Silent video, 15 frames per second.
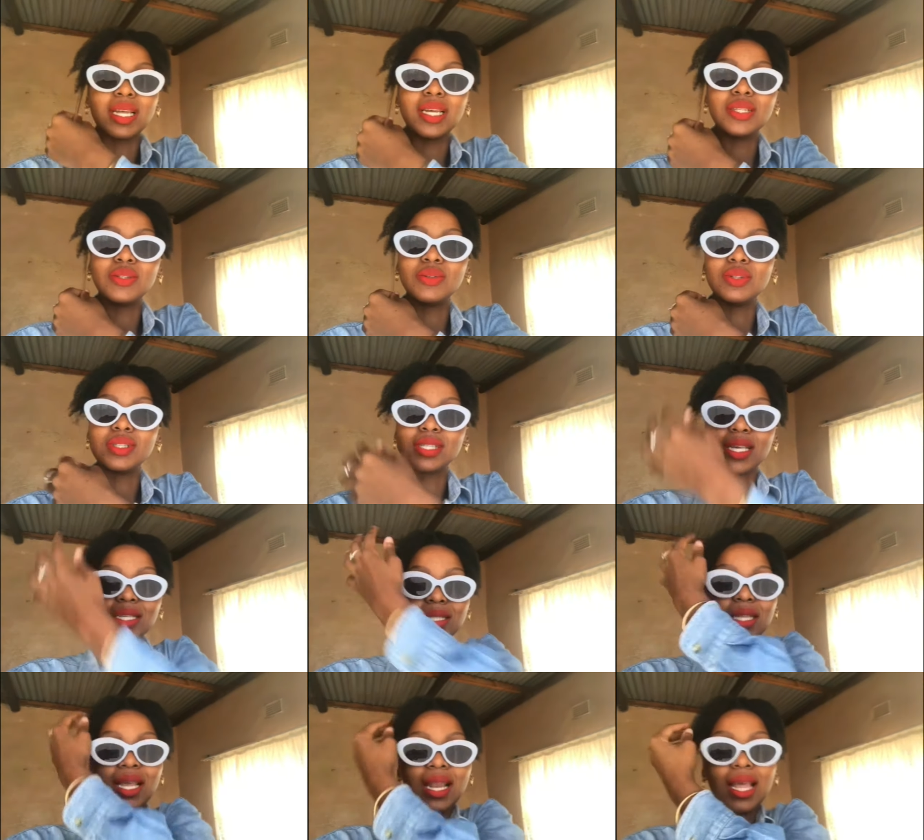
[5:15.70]
I do this
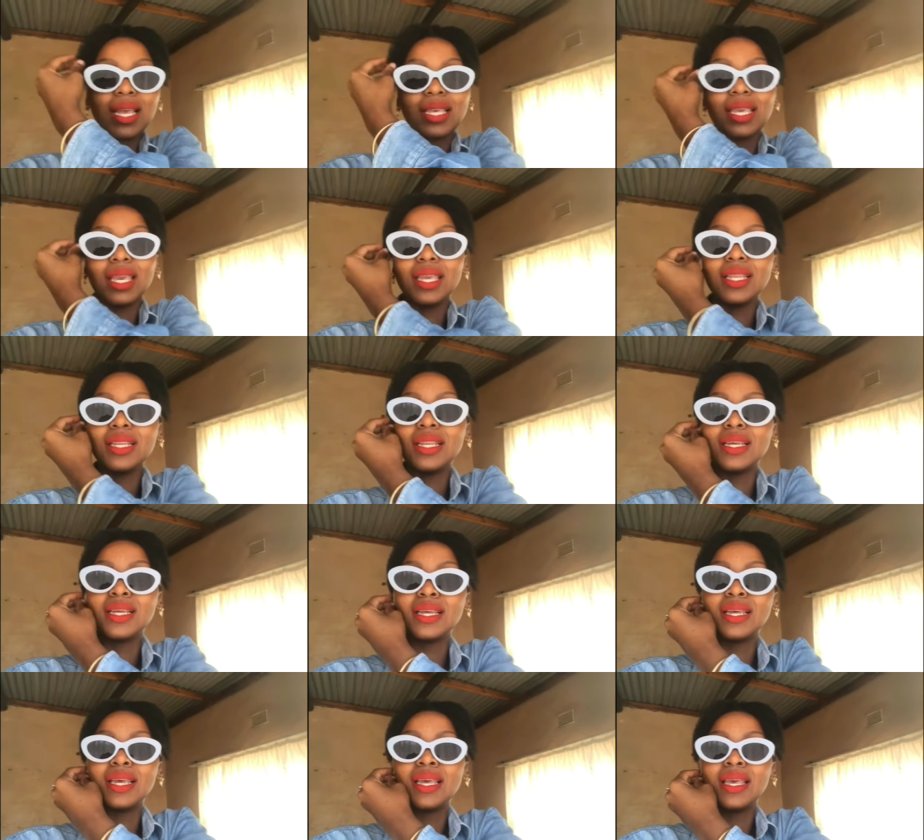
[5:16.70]
hairstyle again?
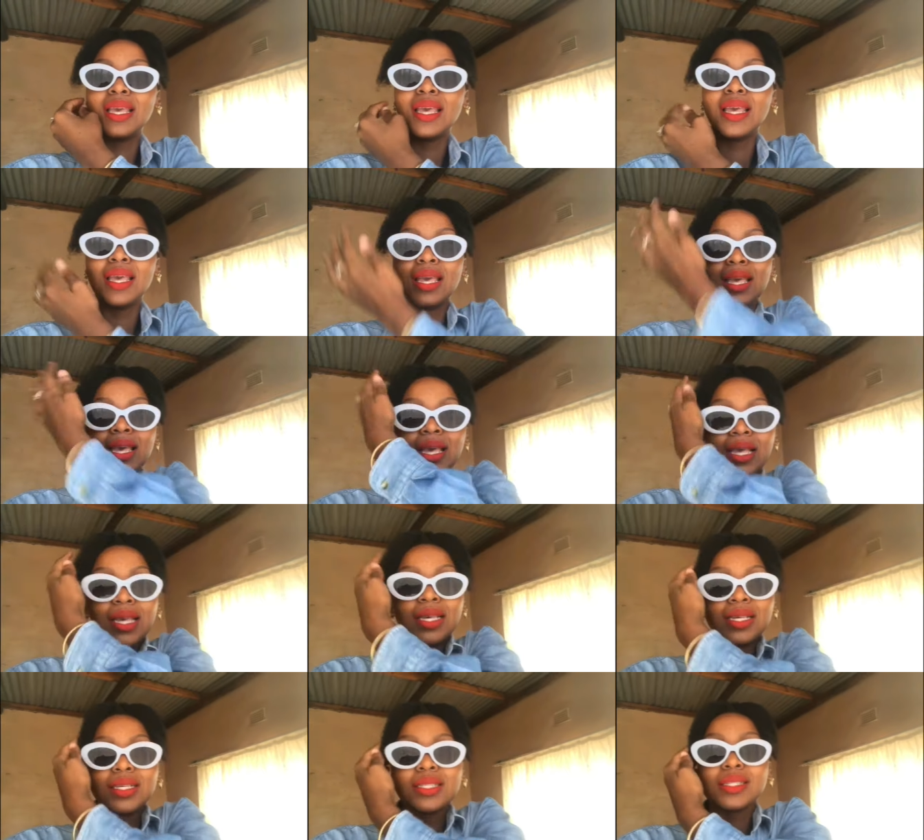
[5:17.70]

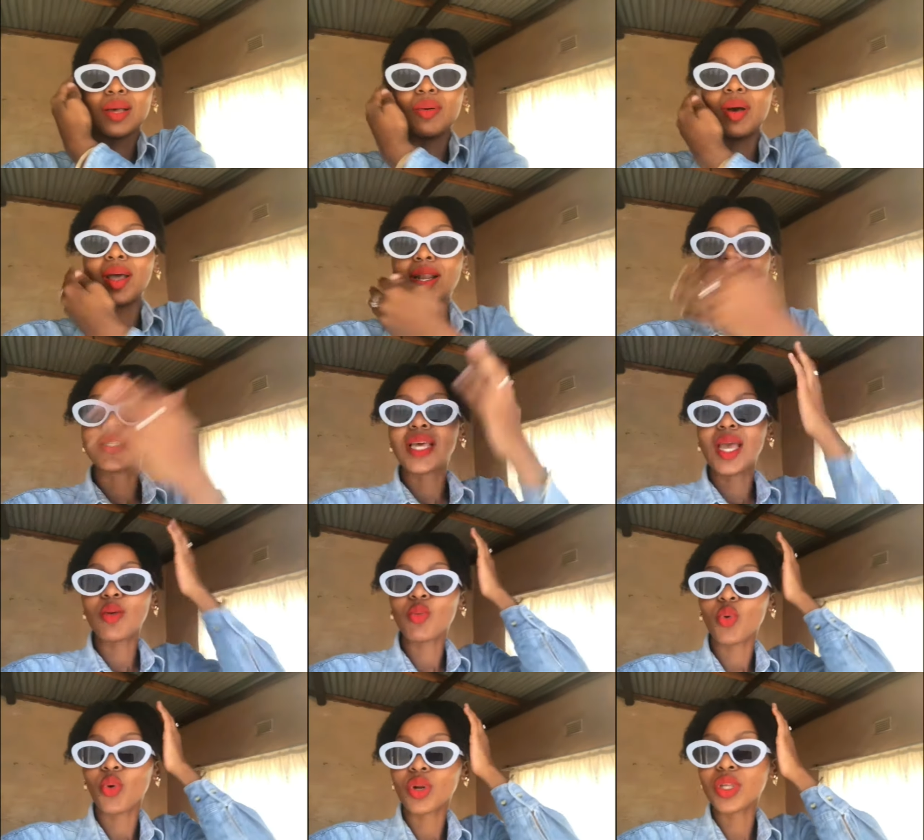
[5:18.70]
Some other time
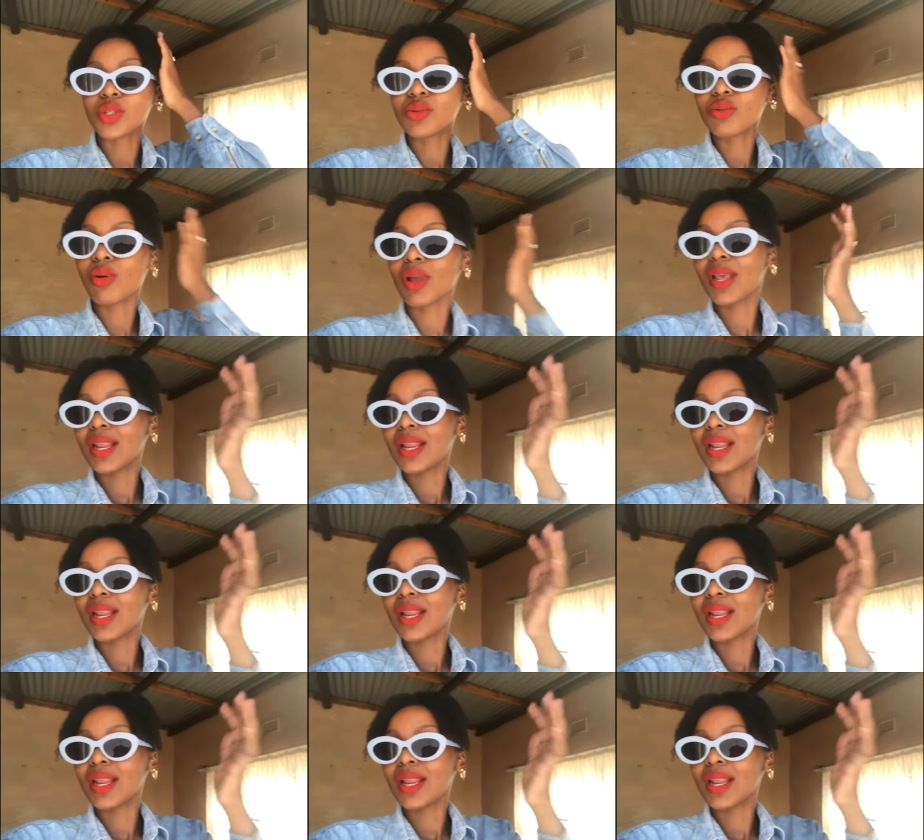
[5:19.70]
or just What